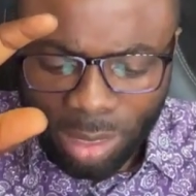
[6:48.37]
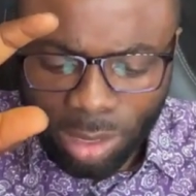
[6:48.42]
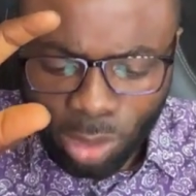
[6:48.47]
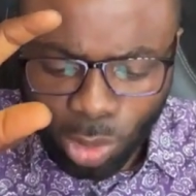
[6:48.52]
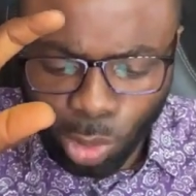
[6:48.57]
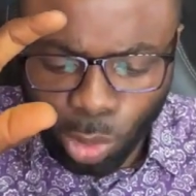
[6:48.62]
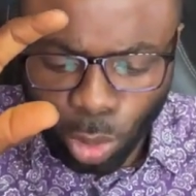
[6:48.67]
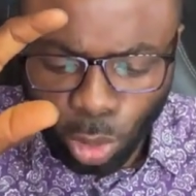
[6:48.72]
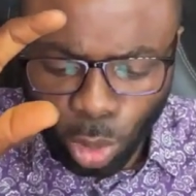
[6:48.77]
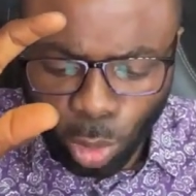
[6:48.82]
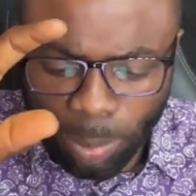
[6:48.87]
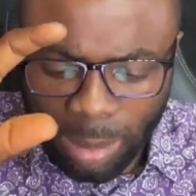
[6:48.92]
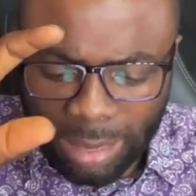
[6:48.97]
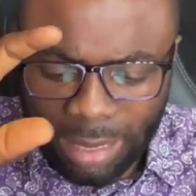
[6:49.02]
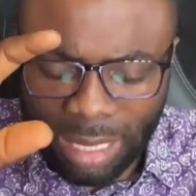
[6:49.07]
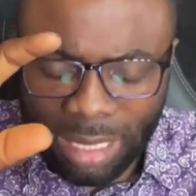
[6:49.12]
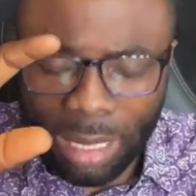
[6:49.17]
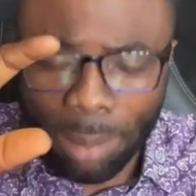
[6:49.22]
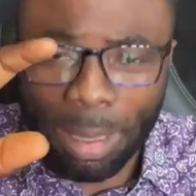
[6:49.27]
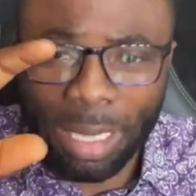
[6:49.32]

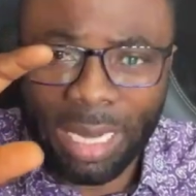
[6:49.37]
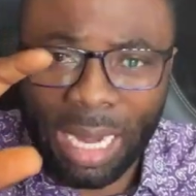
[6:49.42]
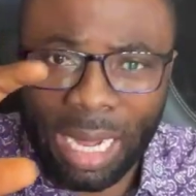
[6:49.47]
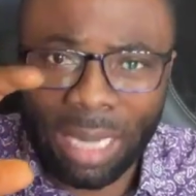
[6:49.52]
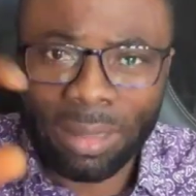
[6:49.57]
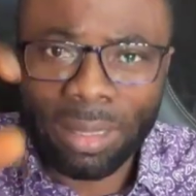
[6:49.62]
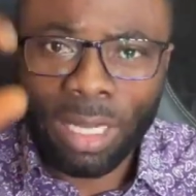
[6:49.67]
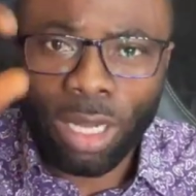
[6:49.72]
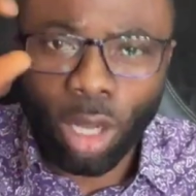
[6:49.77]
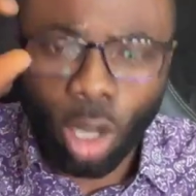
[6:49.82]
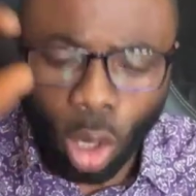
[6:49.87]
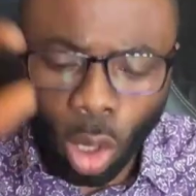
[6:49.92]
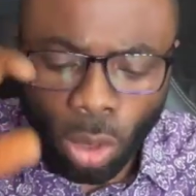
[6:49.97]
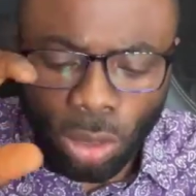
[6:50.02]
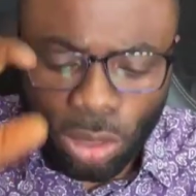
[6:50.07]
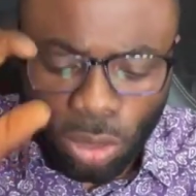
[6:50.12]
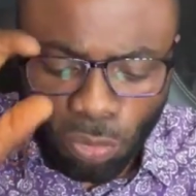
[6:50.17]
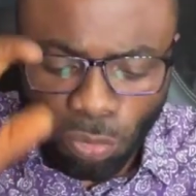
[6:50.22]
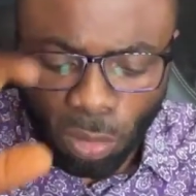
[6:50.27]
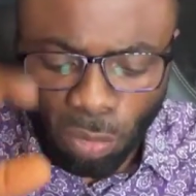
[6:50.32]
Zodobadalabada,
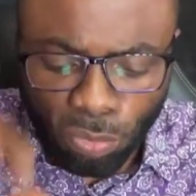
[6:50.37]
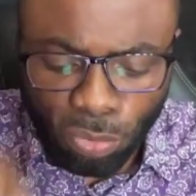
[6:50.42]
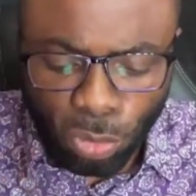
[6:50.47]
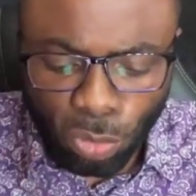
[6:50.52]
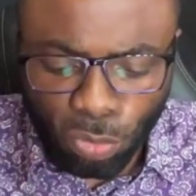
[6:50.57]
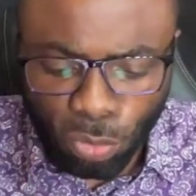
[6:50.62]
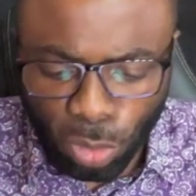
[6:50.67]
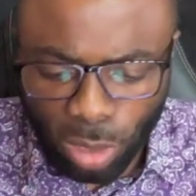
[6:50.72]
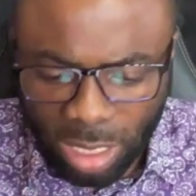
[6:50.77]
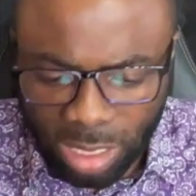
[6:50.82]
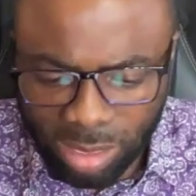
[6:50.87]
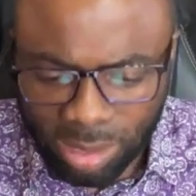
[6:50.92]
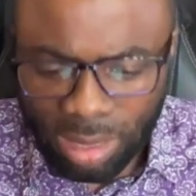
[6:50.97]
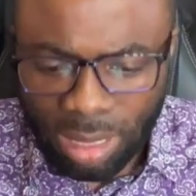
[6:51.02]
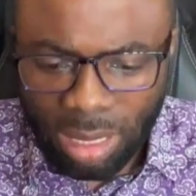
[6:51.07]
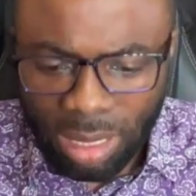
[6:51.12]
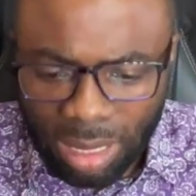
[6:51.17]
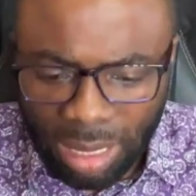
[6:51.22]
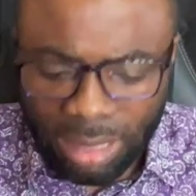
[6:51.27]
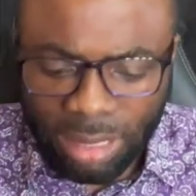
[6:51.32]
oil for fruitfulness.
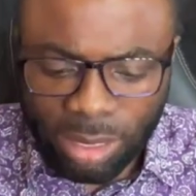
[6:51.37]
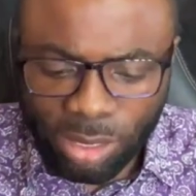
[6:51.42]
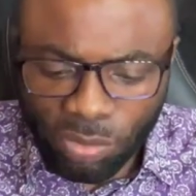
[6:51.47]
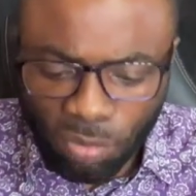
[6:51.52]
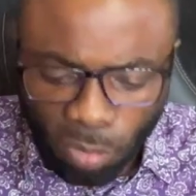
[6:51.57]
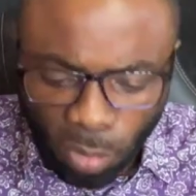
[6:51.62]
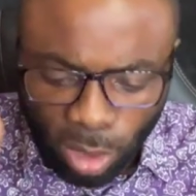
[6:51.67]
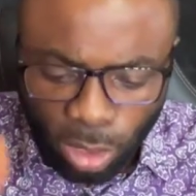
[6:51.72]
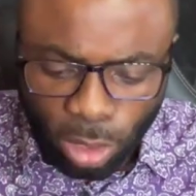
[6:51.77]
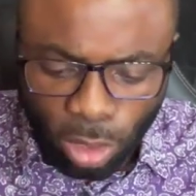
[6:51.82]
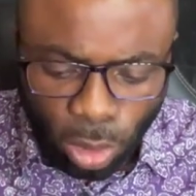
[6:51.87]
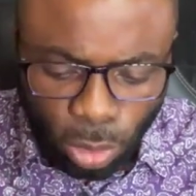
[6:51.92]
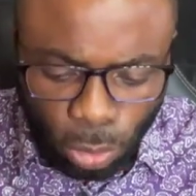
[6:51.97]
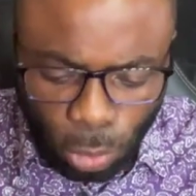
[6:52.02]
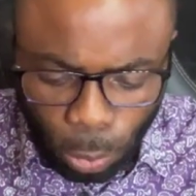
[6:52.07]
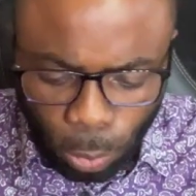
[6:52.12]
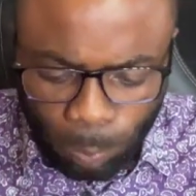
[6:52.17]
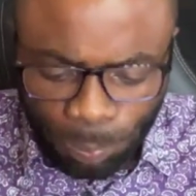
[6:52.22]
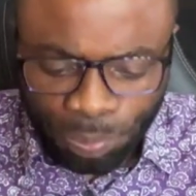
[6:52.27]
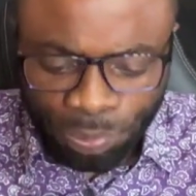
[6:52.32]
It is falling on
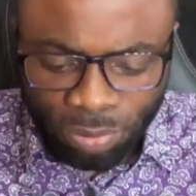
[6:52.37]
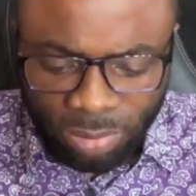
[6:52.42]
you.